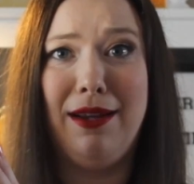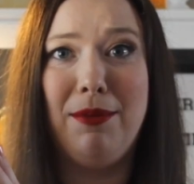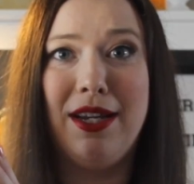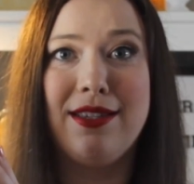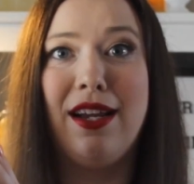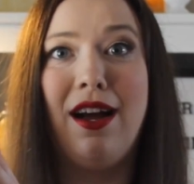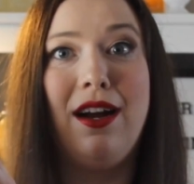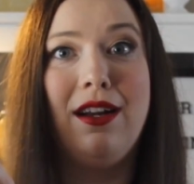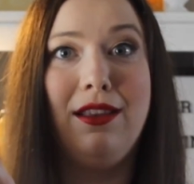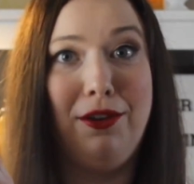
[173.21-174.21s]
it because I
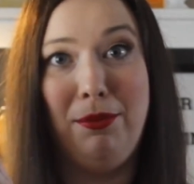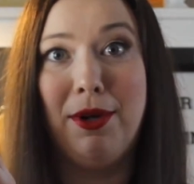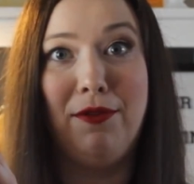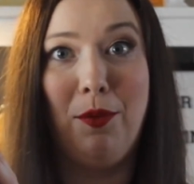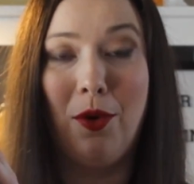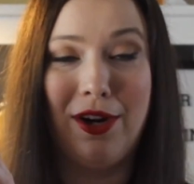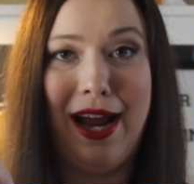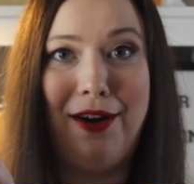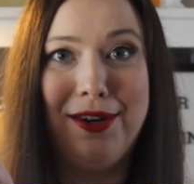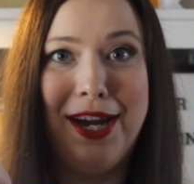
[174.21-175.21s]
got a little bit of a
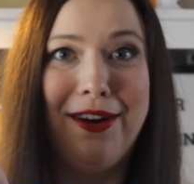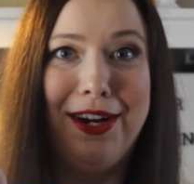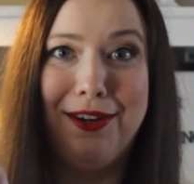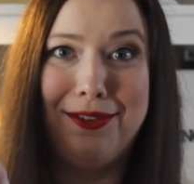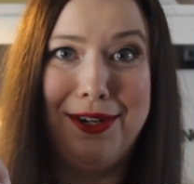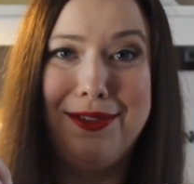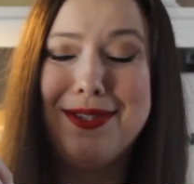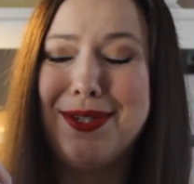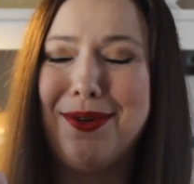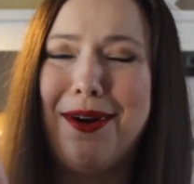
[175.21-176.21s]
workout carrying it around
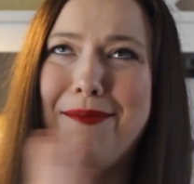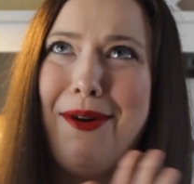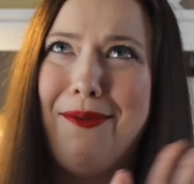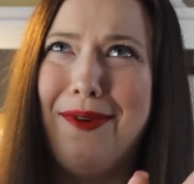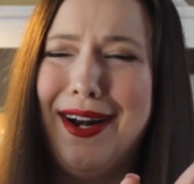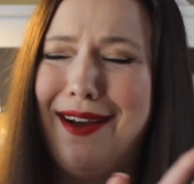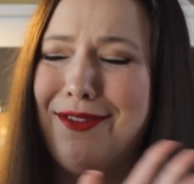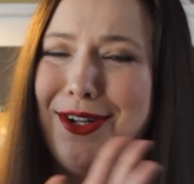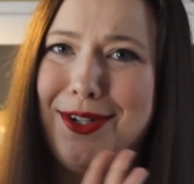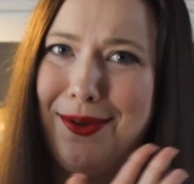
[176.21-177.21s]
the store, but
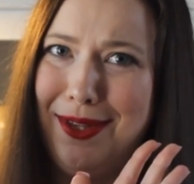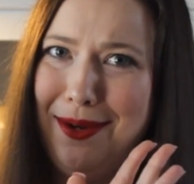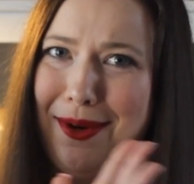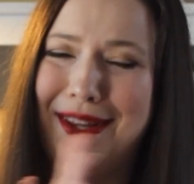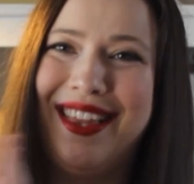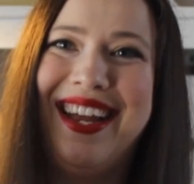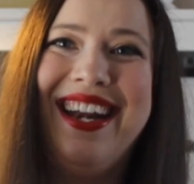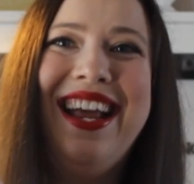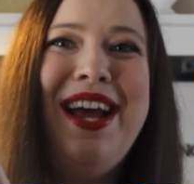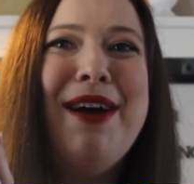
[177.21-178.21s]
whatever, totally worth
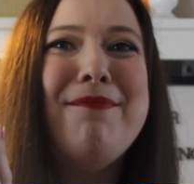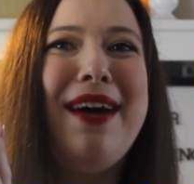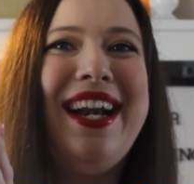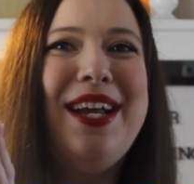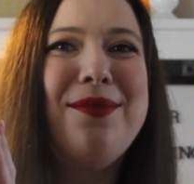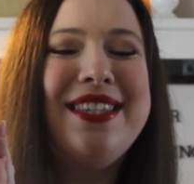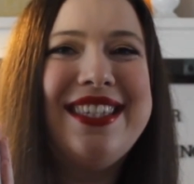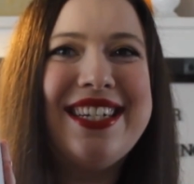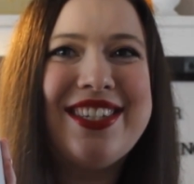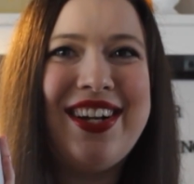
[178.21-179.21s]
it. But it was
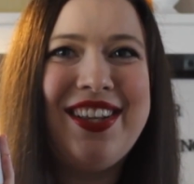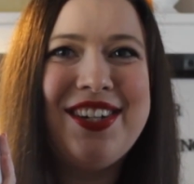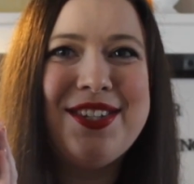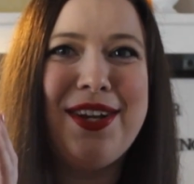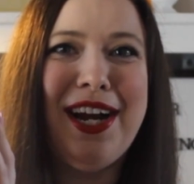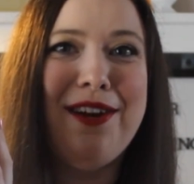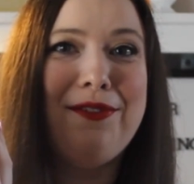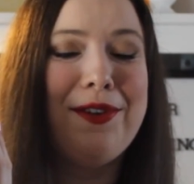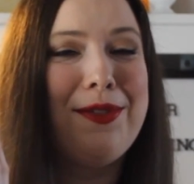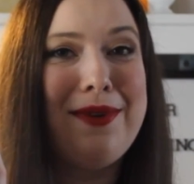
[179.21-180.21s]
$6, so I got
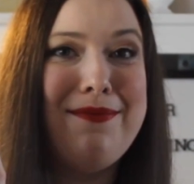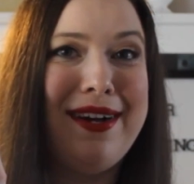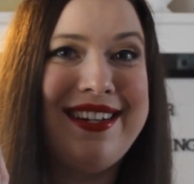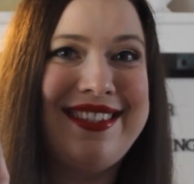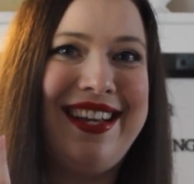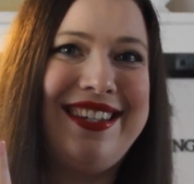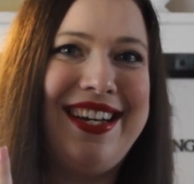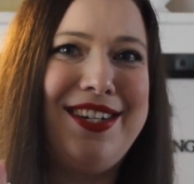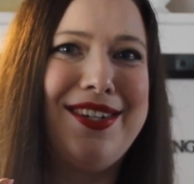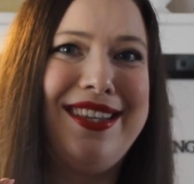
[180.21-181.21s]
it for $3 that
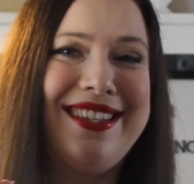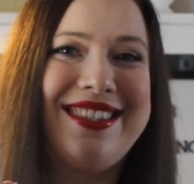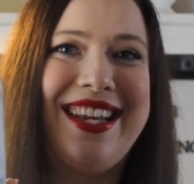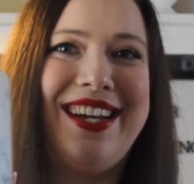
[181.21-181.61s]
day during the